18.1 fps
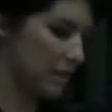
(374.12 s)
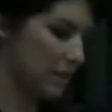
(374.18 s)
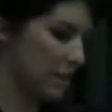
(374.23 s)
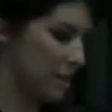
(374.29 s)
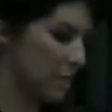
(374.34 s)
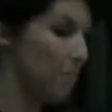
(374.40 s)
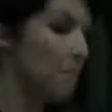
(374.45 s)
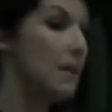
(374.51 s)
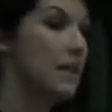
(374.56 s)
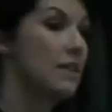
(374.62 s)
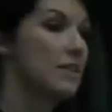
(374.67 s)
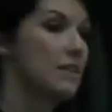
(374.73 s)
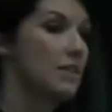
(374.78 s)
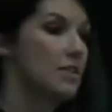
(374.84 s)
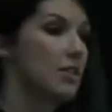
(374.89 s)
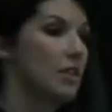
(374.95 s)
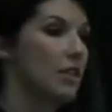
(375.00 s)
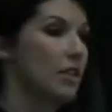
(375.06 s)
individual.
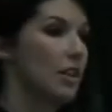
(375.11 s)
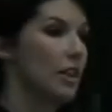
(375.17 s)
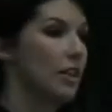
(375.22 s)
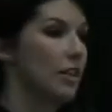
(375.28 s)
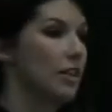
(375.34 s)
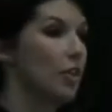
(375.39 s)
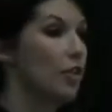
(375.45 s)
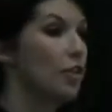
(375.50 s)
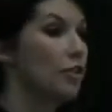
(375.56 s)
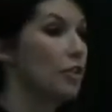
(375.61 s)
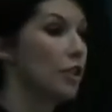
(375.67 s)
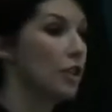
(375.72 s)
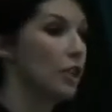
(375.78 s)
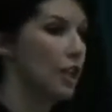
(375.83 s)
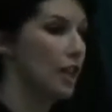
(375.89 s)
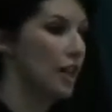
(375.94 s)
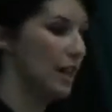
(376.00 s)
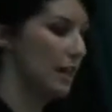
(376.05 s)
I am
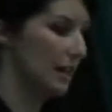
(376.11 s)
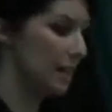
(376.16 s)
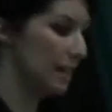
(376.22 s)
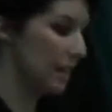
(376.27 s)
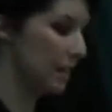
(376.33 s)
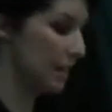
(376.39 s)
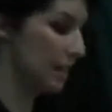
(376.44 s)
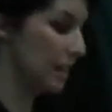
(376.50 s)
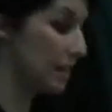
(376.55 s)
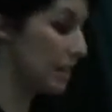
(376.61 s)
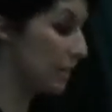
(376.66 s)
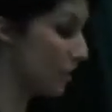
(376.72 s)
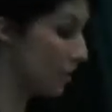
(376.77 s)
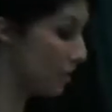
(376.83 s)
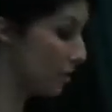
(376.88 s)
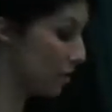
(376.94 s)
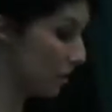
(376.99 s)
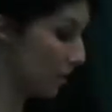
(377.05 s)
letting the character
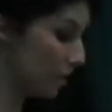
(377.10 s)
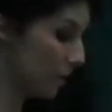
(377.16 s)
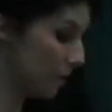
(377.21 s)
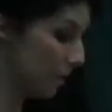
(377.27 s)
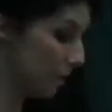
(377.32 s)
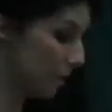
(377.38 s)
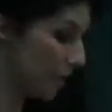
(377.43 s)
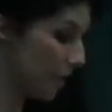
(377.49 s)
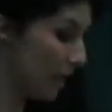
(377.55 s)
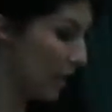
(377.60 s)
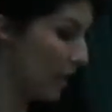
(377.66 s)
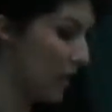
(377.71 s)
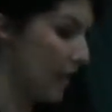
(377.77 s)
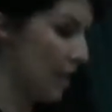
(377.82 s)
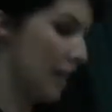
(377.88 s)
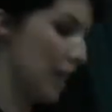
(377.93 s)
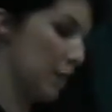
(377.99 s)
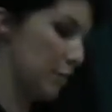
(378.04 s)
keeping its eyes
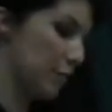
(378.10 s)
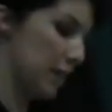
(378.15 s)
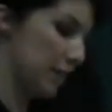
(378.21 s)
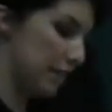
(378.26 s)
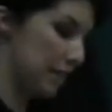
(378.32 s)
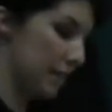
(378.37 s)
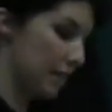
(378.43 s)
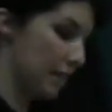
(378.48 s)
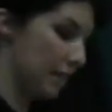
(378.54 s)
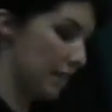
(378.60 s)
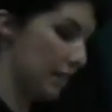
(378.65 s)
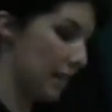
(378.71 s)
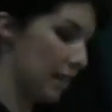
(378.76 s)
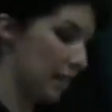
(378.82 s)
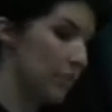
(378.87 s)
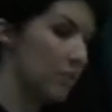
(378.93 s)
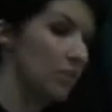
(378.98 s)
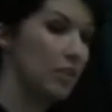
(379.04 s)
closed,
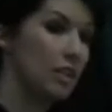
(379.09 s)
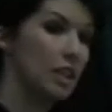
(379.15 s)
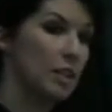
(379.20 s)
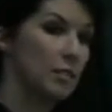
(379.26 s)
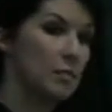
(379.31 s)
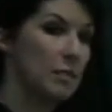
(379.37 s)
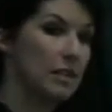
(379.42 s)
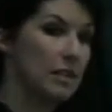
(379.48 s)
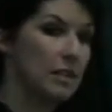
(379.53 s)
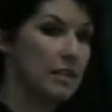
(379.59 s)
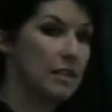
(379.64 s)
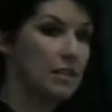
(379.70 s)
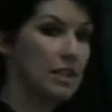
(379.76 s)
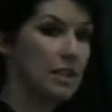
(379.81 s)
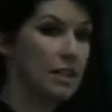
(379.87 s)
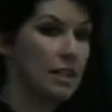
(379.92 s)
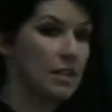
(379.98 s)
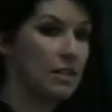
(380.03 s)
and
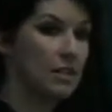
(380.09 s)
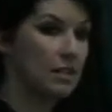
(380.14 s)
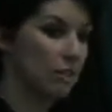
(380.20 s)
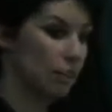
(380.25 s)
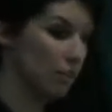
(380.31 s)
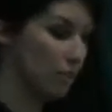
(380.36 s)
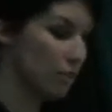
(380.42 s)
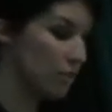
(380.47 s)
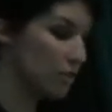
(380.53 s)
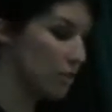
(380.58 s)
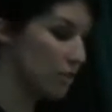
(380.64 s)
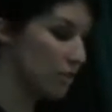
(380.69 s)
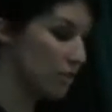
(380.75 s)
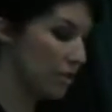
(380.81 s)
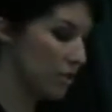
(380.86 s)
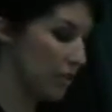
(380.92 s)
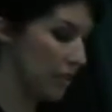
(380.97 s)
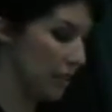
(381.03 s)
I'm referring to the
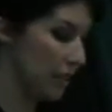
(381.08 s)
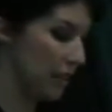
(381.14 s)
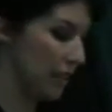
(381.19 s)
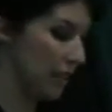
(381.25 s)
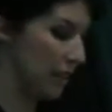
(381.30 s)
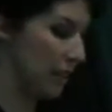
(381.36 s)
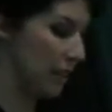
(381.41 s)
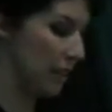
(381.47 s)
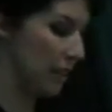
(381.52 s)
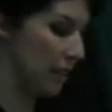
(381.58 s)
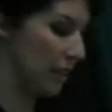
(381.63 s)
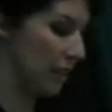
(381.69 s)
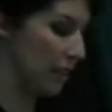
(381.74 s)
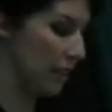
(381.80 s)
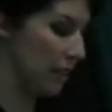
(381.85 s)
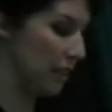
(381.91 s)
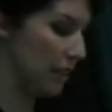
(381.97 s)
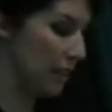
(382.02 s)
fact that most
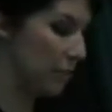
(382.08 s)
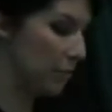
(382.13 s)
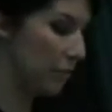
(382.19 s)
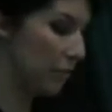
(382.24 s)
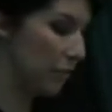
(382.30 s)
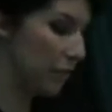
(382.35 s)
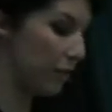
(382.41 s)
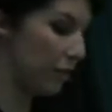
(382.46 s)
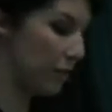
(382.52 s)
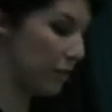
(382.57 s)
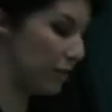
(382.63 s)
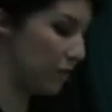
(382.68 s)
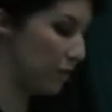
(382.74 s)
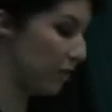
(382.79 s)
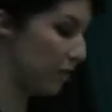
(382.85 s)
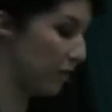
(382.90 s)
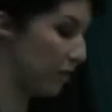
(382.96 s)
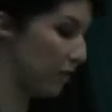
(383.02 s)
leaders try
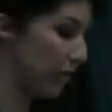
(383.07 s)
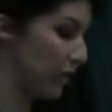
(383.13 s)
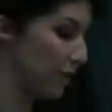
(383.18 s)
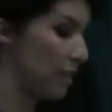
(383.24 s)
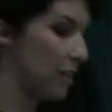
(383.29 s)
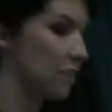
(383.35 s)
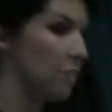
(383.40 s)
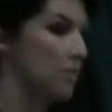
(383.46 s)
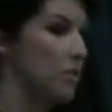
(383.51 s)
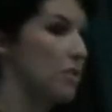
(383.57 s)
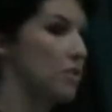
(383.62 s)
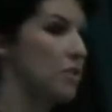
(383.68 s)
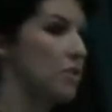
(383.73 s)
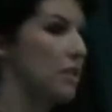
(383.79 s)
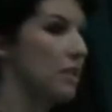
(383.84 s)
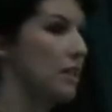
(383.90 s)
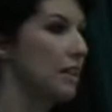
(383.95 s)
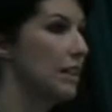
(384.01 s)
to achieve power
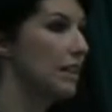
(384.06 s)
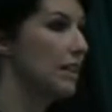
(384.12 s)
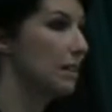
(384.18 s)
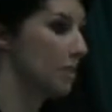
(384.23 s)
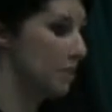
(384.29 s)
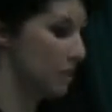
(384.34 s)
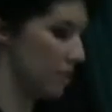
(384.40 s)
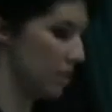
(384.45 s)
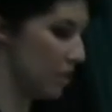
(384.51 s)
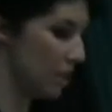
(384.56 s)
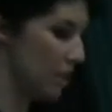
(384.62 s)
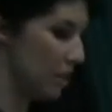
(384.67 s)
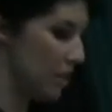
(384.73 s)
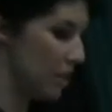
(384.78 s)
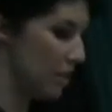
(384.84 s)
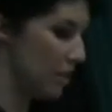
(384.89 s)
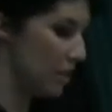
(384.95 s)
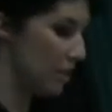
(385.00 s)
through eye
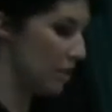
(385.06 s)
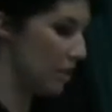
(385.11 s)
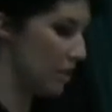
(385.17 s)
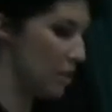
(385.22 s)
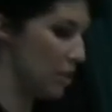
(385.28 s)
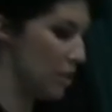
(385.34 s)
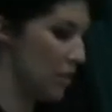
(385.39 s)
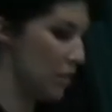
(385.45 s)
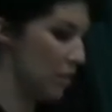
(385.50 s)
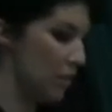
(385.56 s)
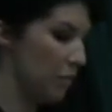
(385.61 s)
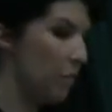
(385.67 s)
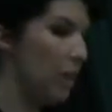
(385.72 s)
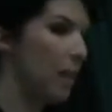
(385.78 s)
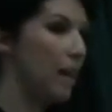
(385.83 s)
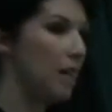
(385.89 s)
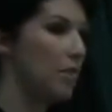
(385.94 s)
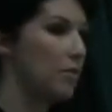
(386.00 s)
contact and media
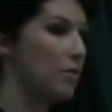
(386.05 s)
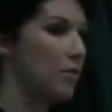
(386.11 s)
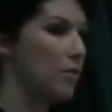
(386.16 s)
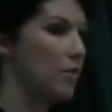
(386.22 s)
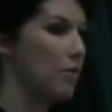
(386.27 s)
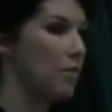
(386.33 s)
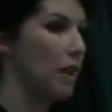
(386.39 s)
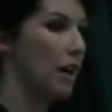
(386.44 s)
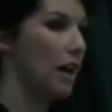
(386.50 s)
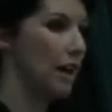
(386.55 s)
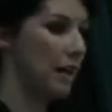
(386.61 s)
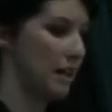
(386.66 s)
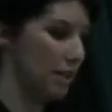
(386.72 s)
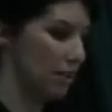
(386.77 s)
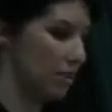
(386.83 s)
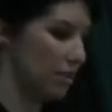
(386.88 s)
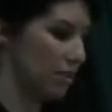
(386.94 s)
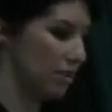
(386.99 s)
trained
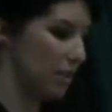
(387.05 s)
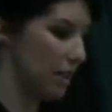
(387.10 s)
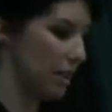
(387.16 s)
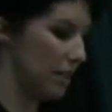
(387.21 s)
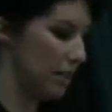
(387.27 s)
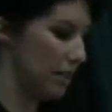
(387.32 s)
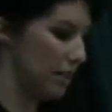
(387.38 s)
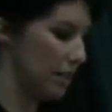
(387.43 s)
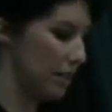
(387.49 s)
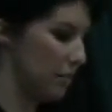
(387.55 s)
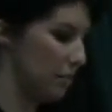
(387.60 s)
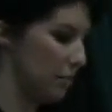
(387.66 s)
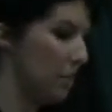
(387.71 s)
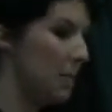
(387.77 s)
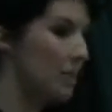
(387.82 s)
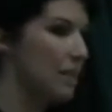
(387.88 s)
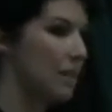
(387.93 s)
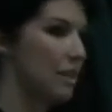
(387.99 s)
manipulation
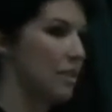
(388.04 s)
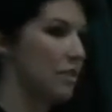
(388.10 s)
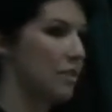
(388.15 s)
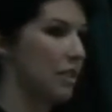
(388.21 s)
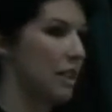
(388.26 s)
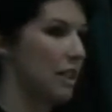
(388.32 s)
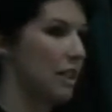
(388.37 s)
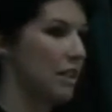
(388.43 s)
patterns.